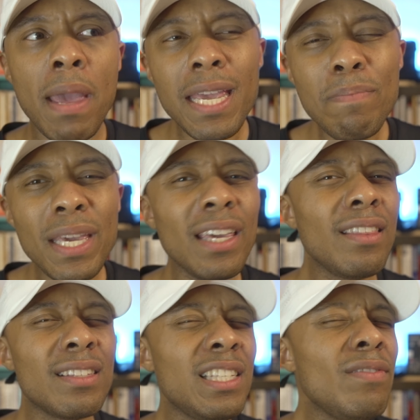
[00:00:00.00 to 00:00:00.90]
Maybe
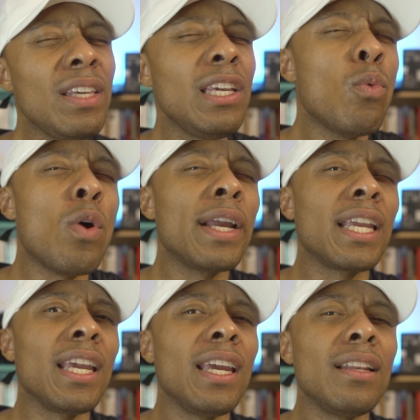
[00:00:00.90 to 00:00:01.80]
the ZV-E1
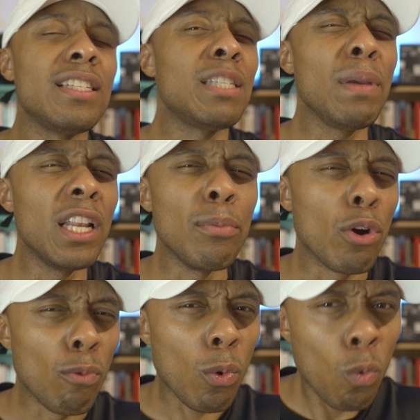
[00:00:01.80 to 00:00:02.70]
can speed up
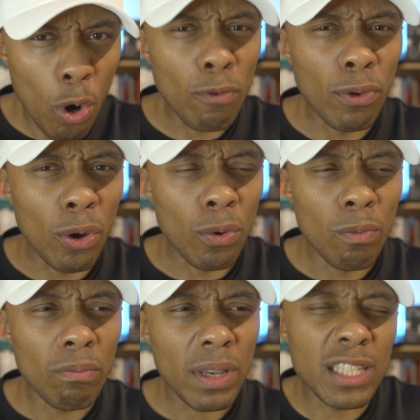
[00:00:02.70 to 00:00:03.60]
your workflow.
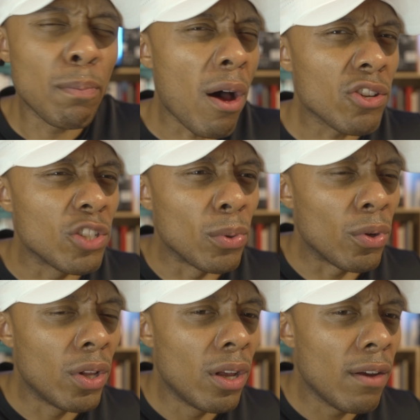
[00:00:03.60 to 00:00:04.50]
It's
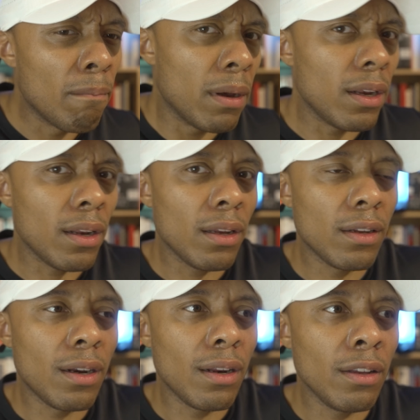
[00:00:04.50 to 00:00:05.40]
possible, but
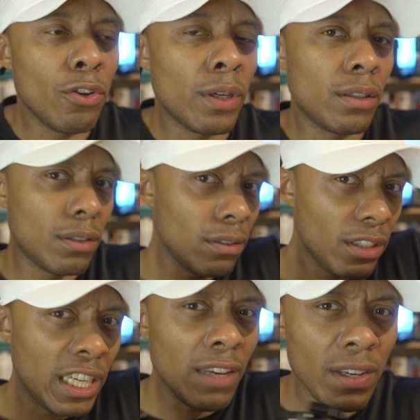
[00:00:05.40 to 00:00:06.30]
you're
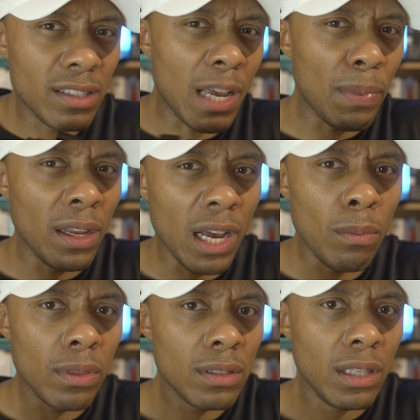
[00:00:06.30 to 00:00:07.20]
giving something up
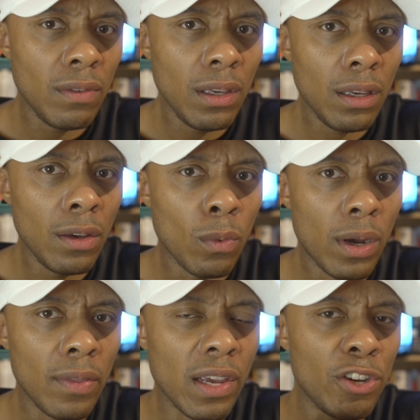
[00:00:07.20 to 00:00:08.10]
with the
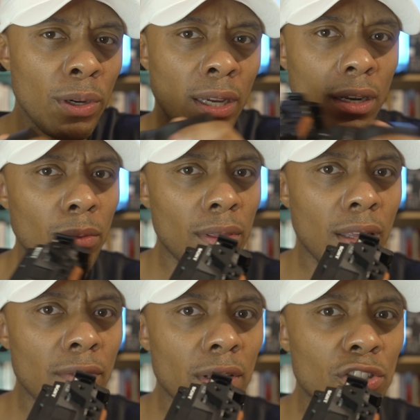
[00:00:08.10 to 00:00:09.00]
ZV-E1 that you're getting with the
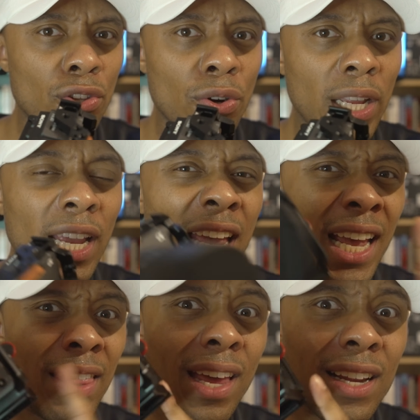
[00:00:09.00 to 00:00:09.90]
FX30,
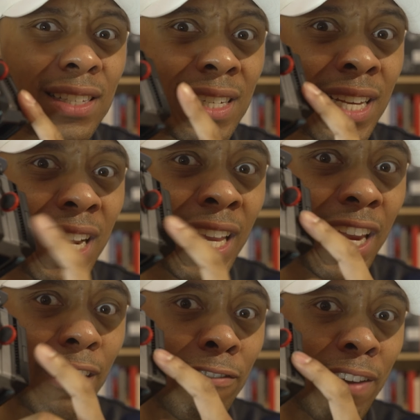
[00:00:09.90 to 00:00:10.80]
and that is a
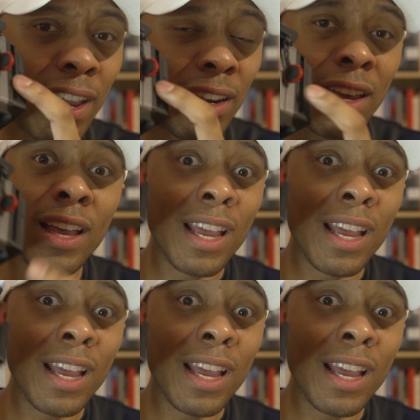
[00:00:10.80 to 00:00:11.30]
dedicated fan.